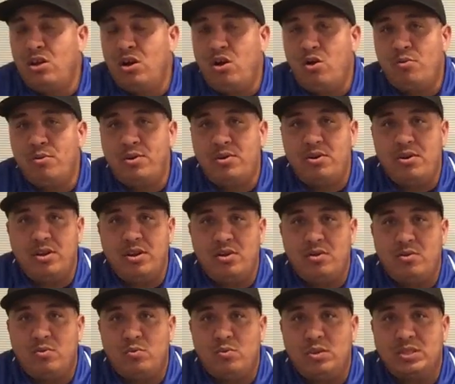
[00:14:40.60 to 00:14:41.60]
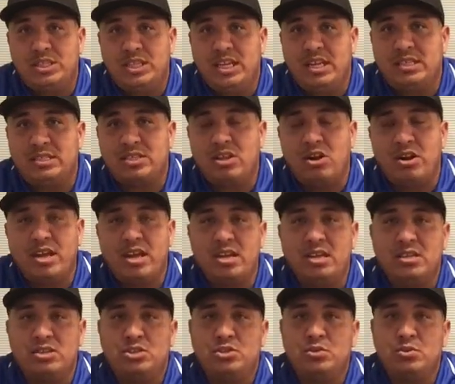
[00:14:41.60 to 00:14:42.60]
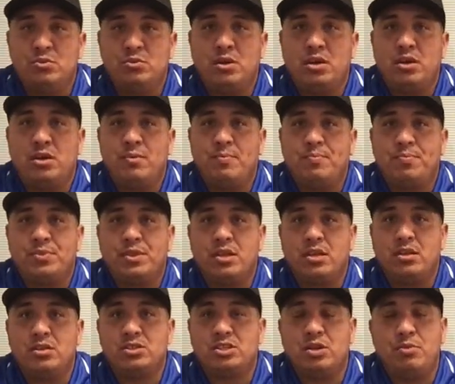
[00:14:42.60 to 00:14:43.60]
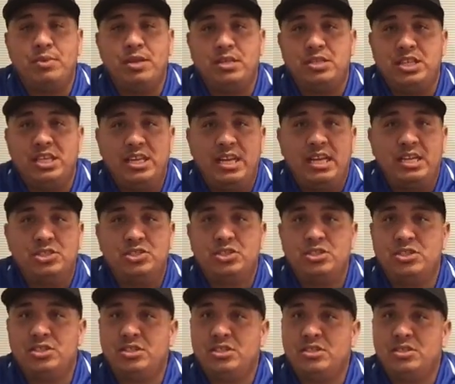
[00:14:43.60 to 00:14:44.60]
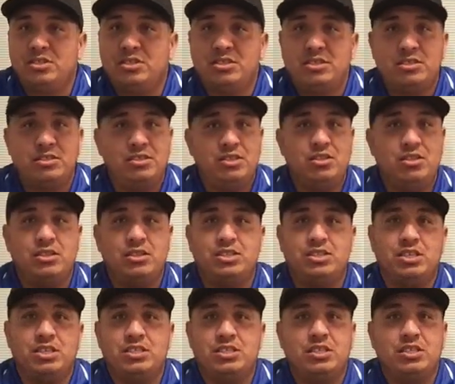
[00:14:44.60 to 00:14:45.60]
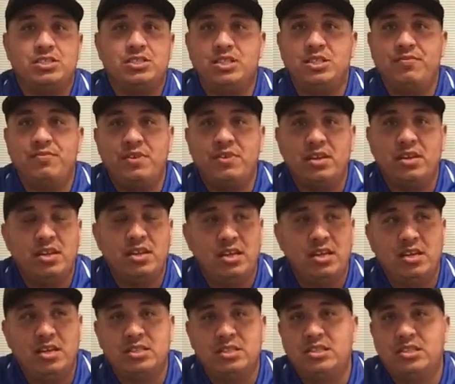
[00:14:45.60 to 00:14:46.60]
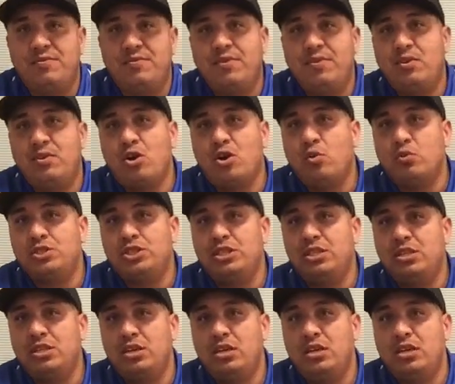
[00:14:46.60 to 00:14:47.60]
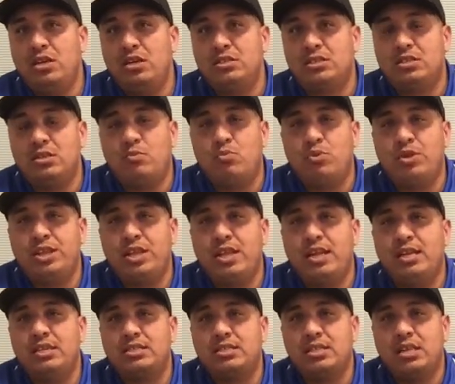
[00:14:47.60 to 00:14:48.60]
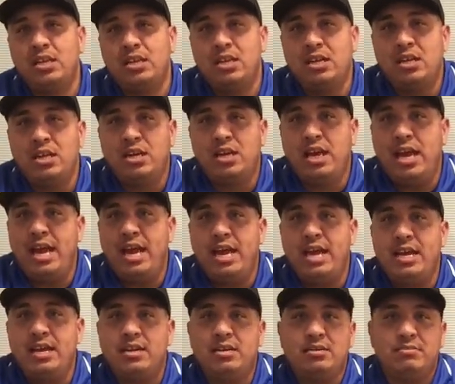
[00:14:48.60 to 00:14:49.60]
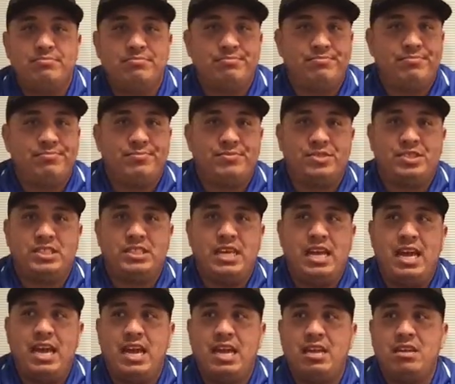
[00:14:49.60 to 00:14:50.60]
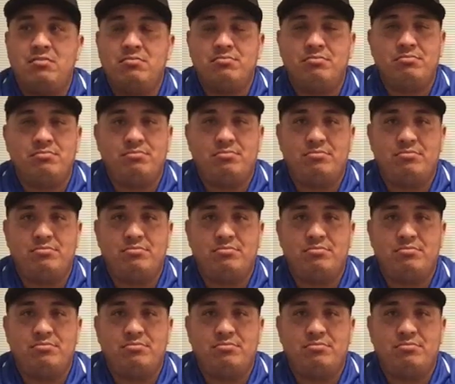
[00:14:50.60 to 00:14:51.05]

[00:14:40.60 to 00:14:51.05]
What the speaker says: once they start getting into, start being teenagers, and that's different. It's different coaching someone that is 8, 10,